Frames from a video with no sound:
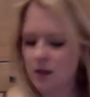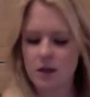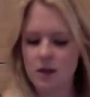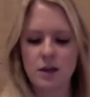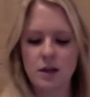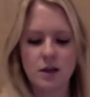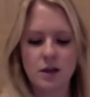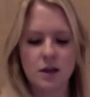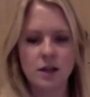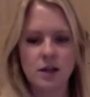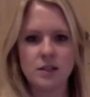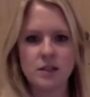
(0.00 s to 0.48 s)

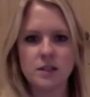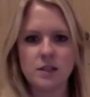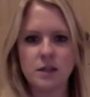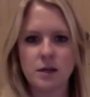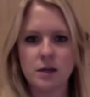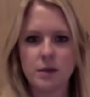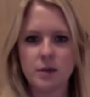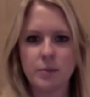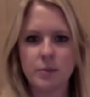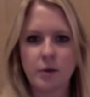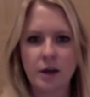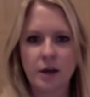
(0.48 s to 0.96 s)
Next
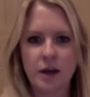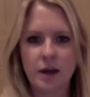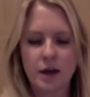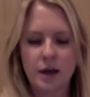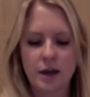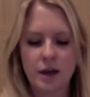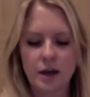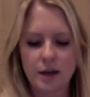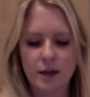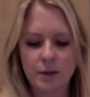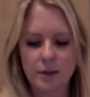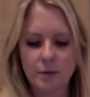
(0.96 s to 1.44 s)
up,
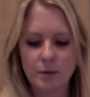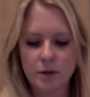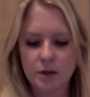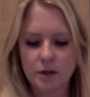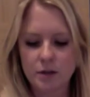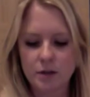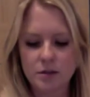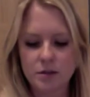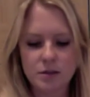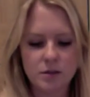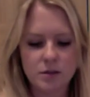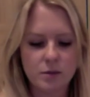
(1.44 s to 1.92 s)
lip
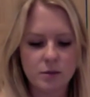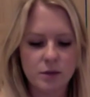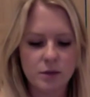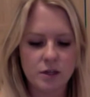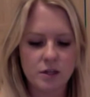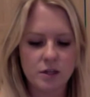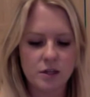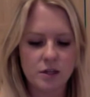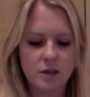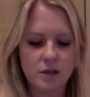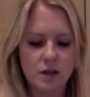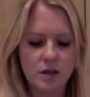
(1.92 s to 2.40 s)
gloss,
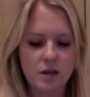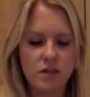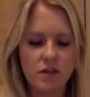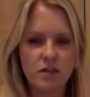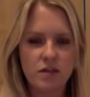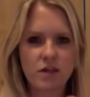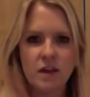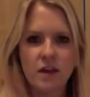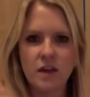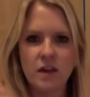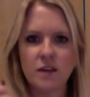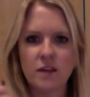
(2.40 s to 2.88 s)
which I
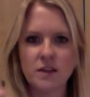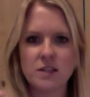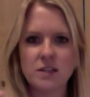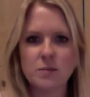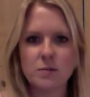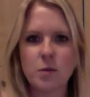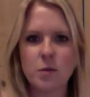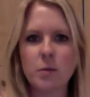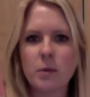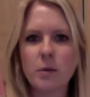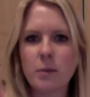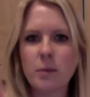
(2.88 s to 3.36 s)
think this is
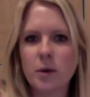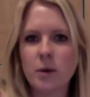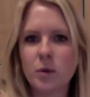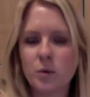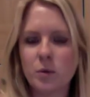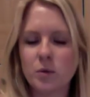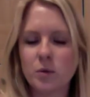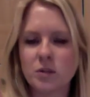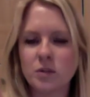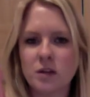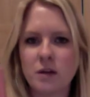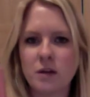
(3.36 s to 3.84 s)
probably my
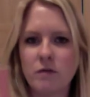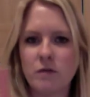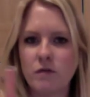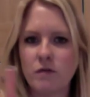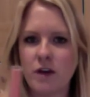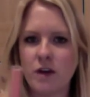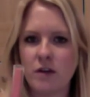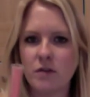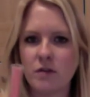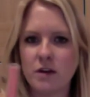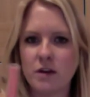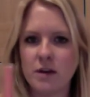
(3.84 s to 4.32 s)
all-time
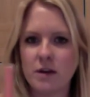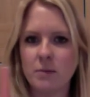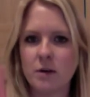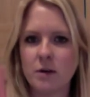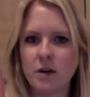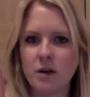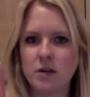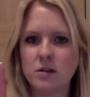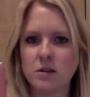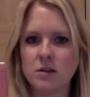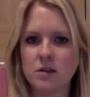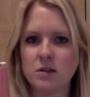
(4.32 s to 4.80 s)
favourite lip
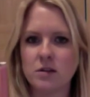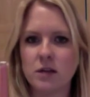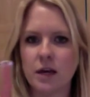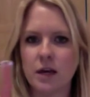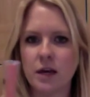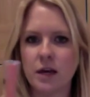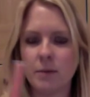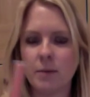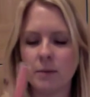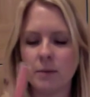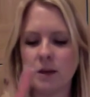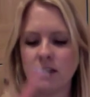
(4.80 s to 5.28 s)
gloss.
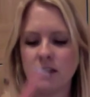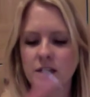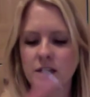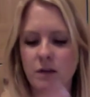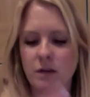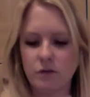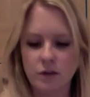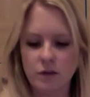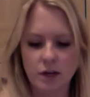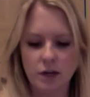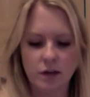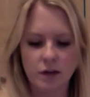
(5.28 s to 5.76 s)
I
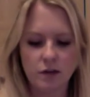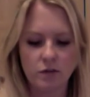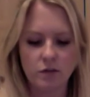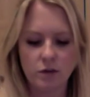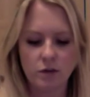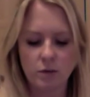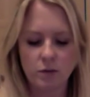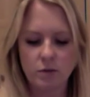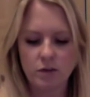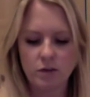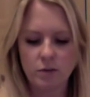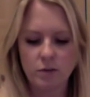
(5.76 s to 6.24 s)
definitely
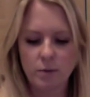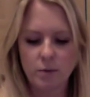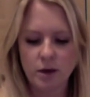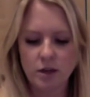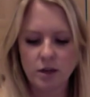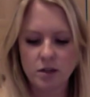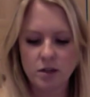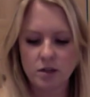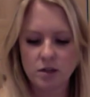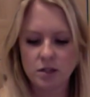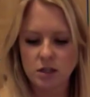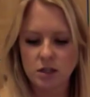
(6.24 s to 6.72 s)
will
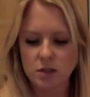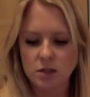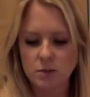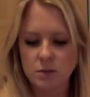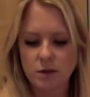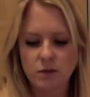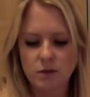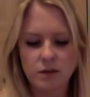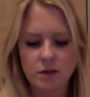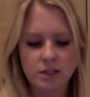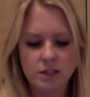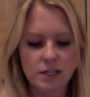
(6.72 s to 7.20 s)
repurchase this when
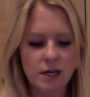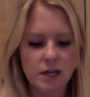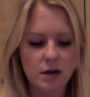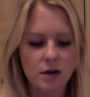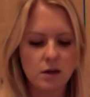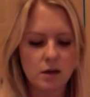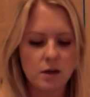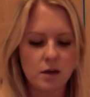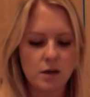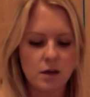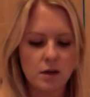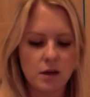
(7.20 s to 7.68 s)
it runs out.
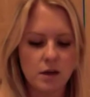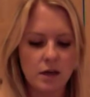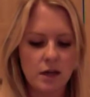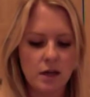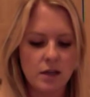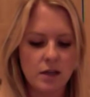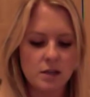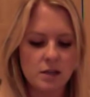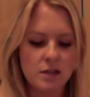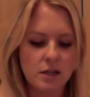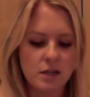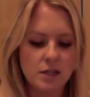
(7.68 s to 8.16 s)

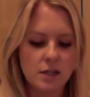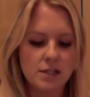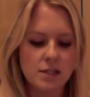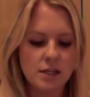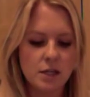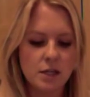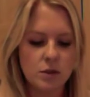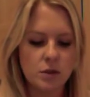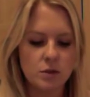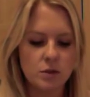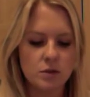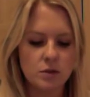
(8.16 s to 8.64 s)
It's an Estee
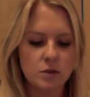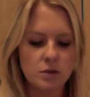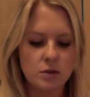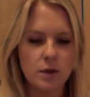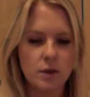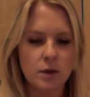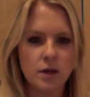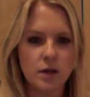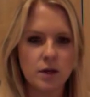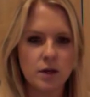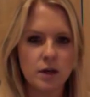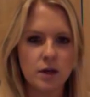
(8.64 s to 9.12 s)
Lauder
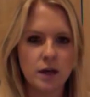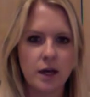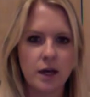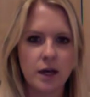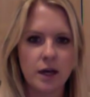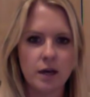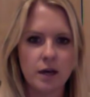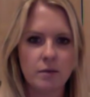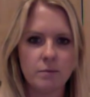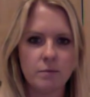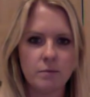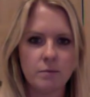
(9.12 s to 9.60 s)
one
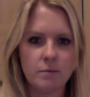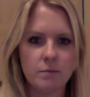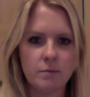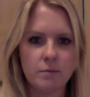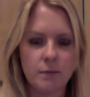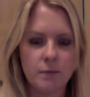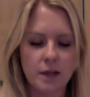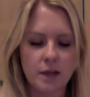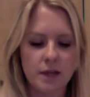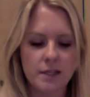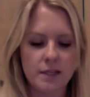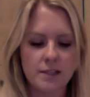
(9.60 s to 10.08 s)

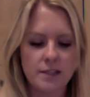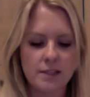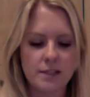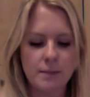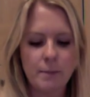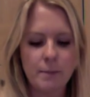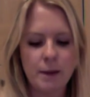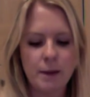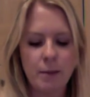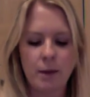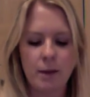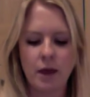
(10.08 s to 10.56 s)
in
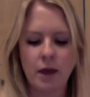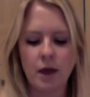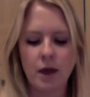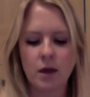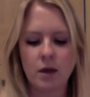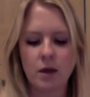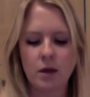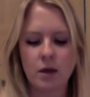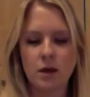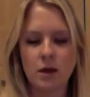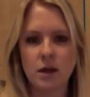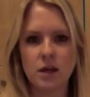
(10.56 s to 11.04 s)
Simply Pink,
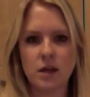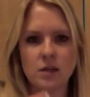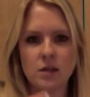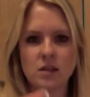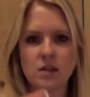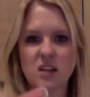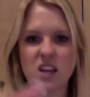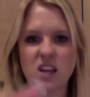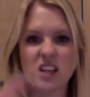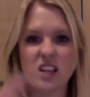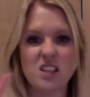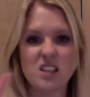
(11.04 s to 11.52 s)
and
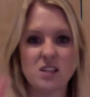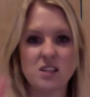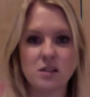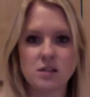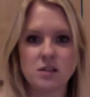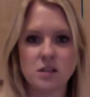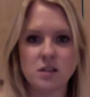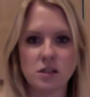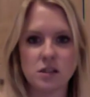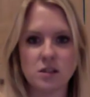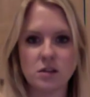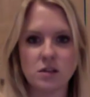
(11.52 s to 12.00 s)
it is
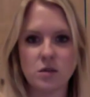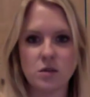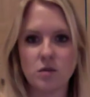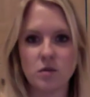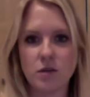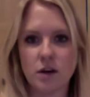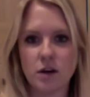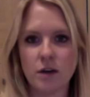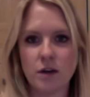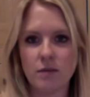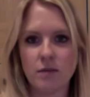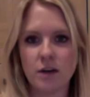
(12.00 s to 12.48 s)
just a
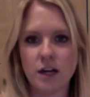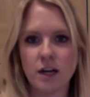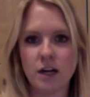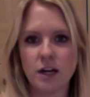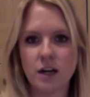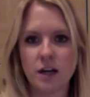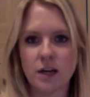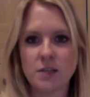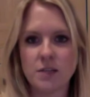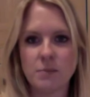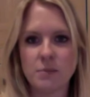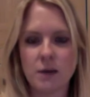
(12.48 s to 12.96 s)
really, really
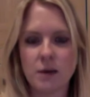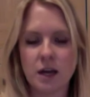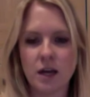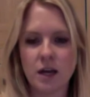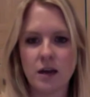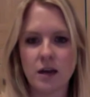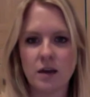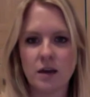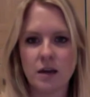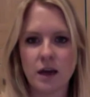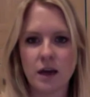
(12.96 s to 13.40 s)
nice pink.